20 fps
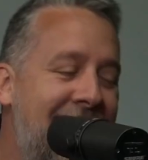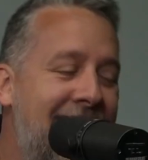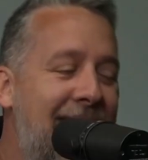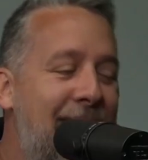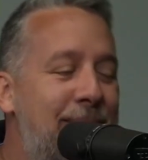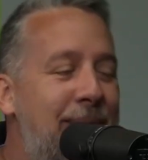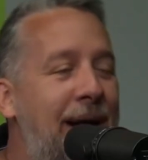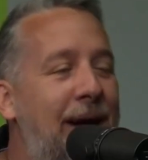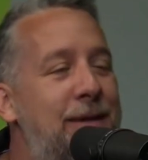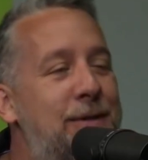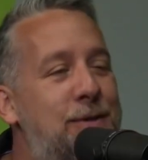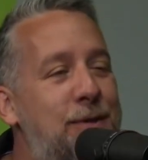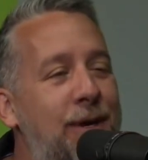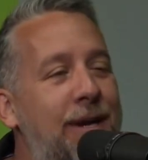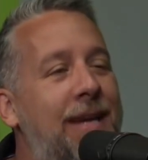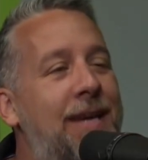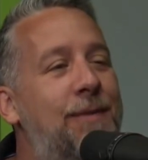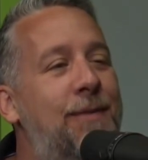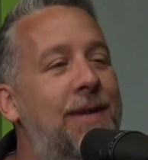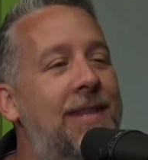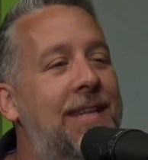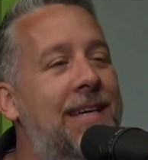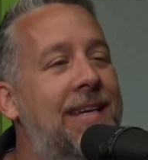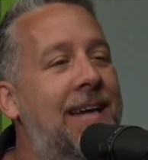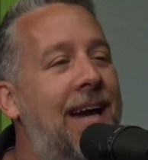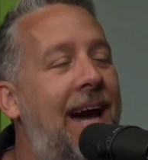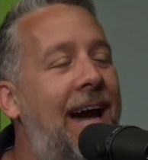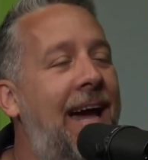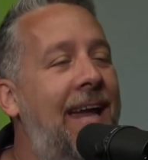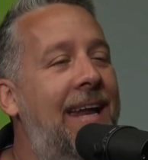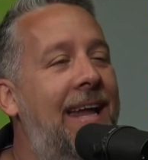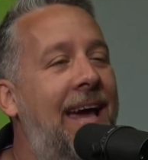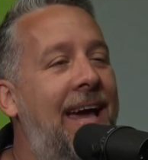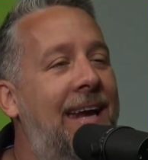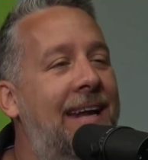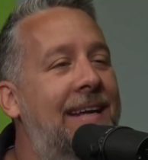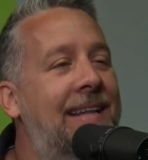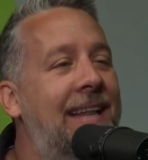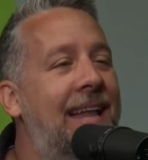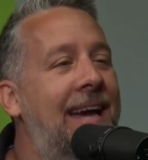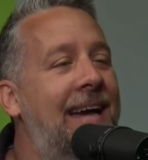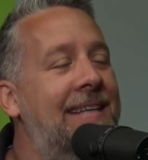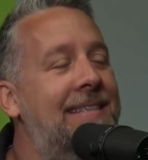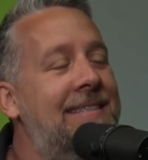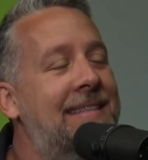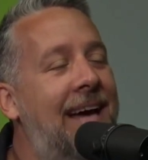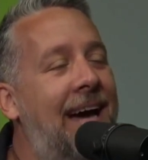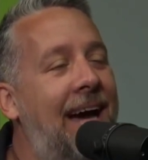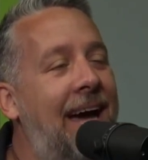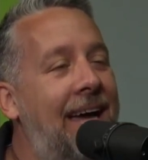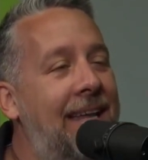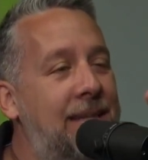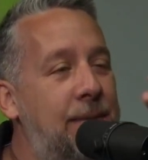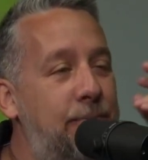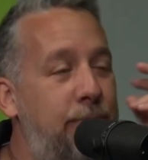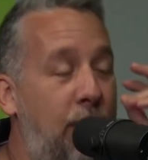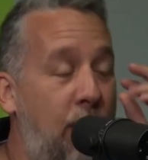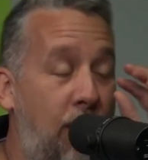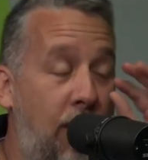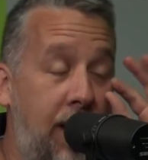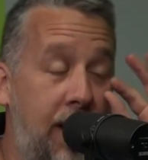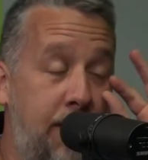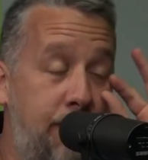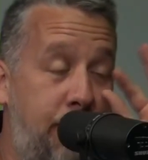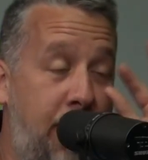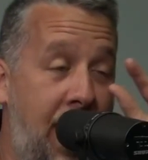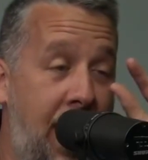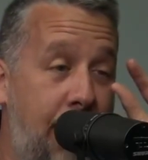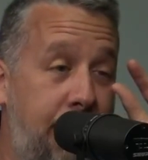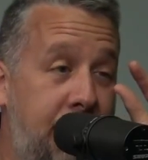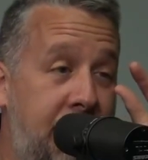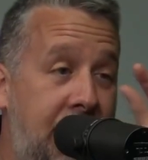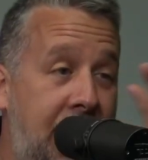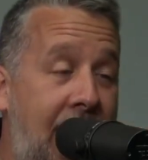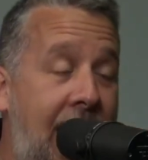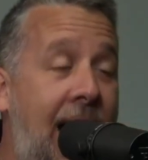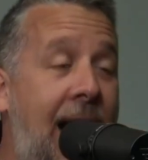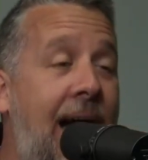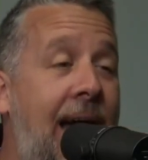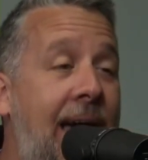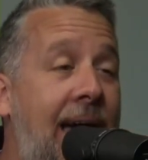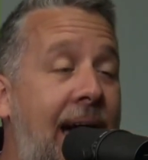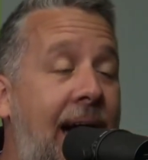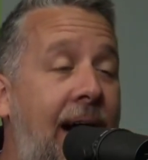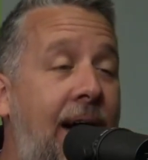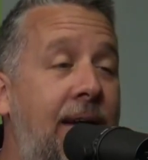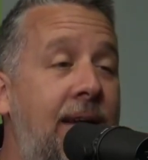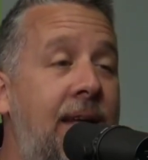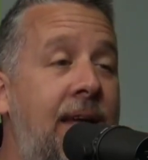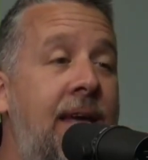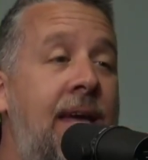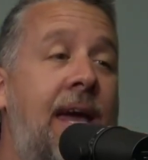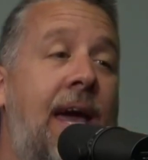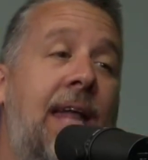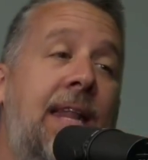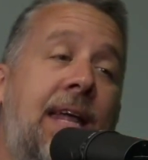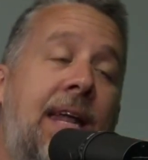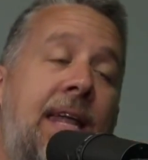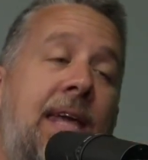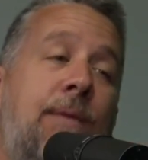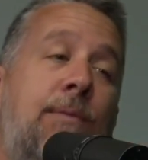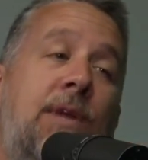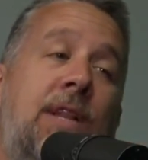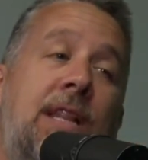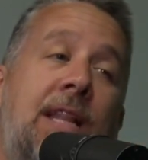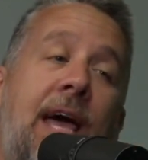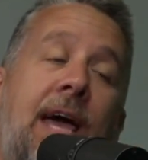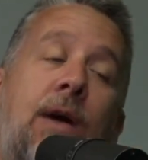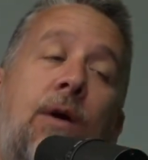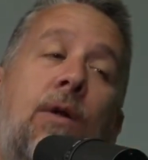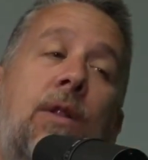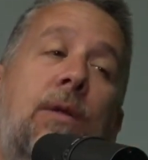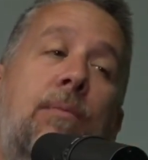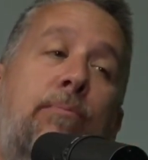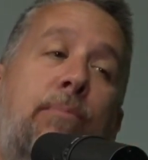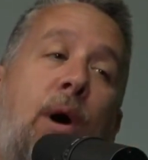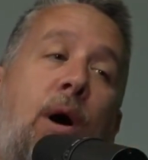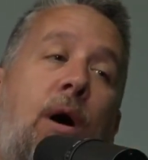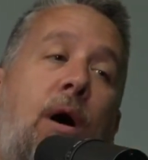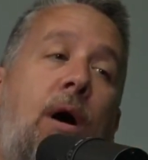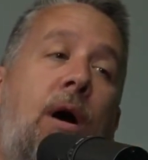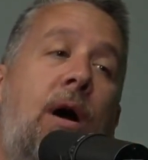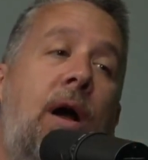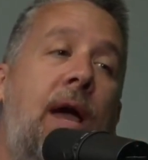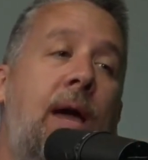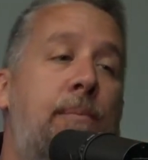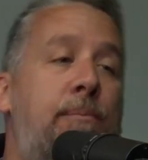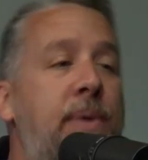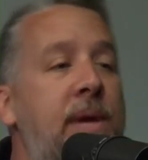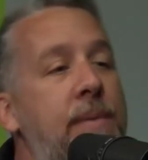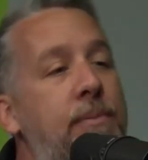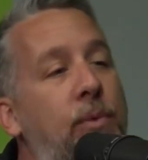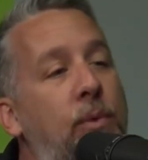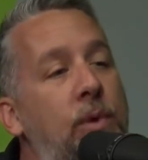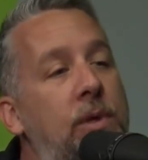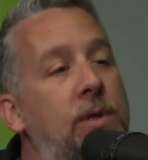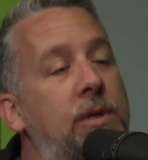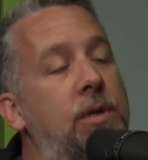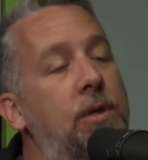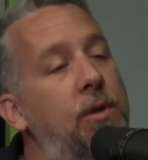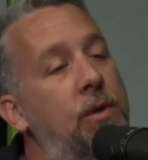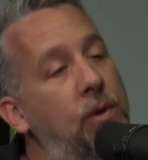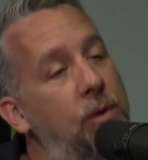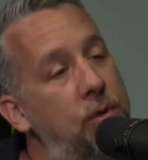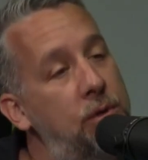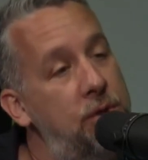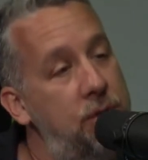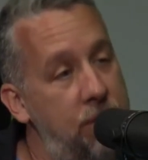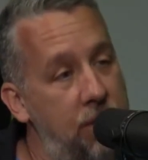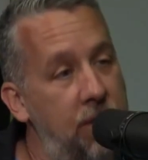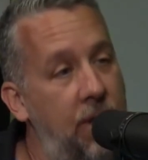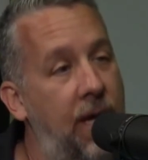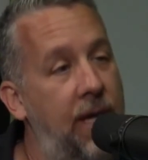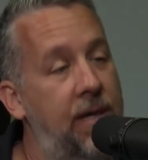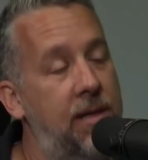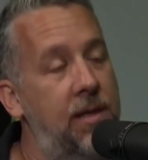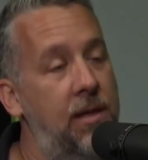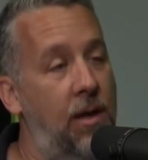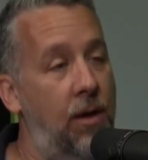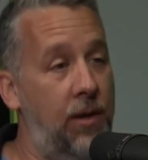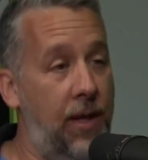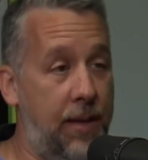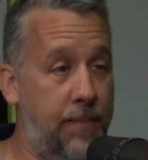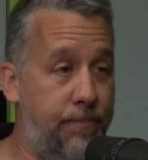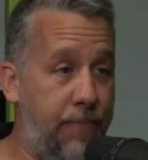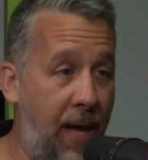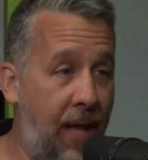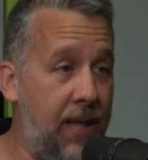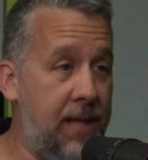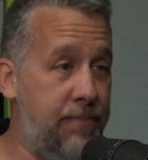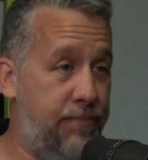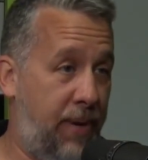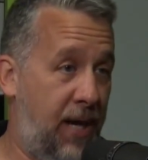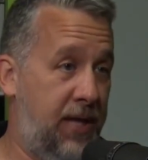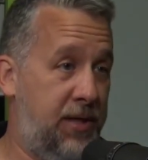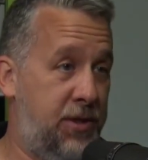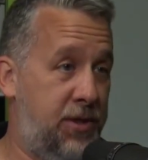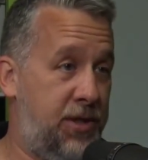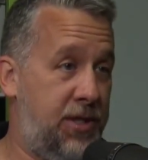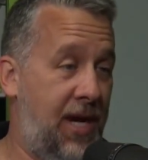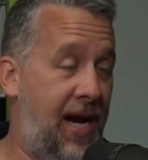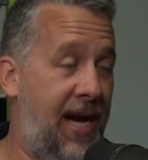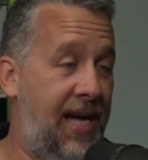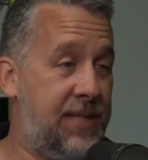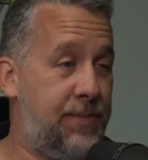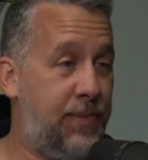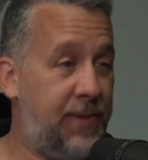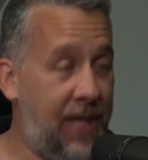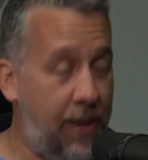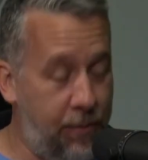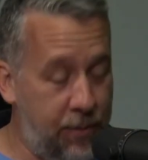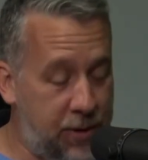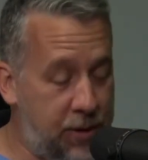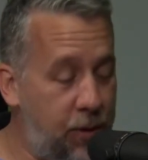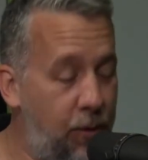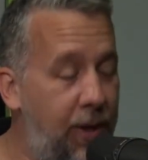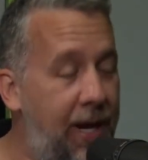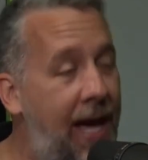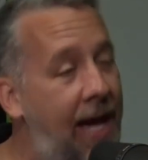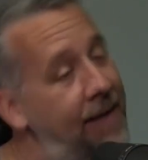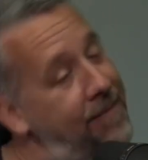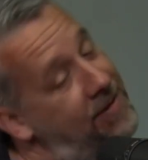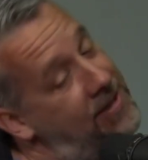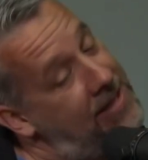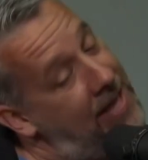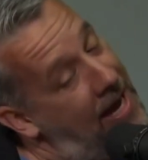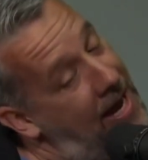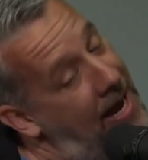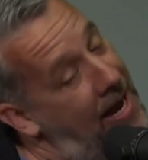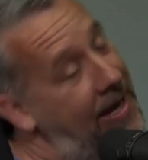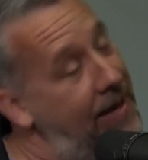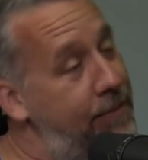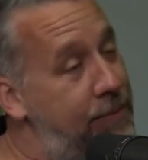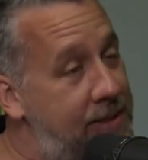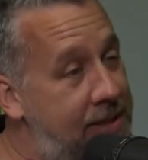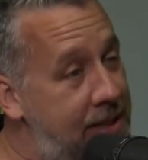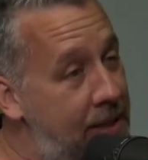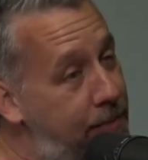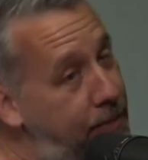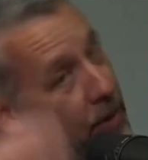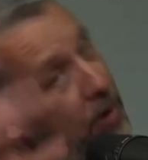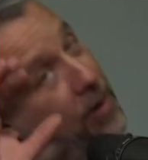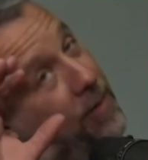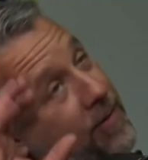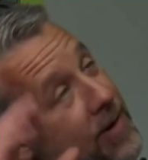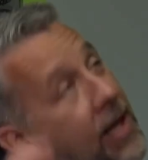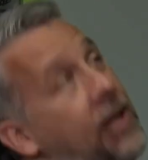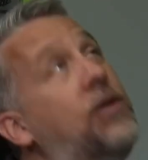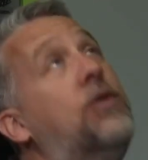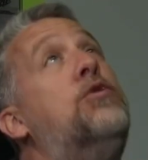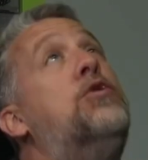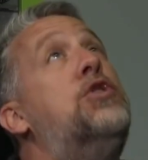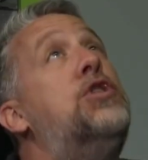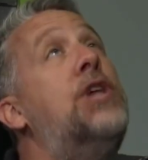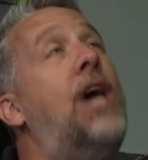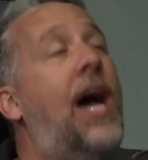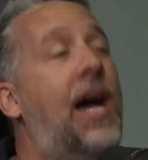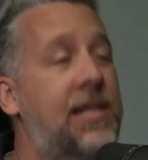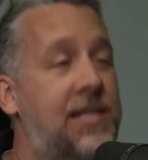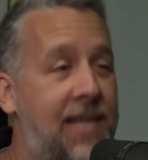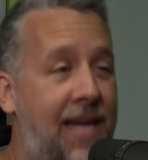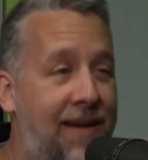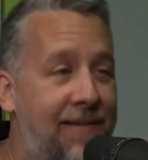about drinking with a guy that had a glass eye at the bar, and he popped the eye out, and then he would lay on the bar, and people would do like belly button shots, but they would do it out of his eye. He would tip it over, and they'd do shots out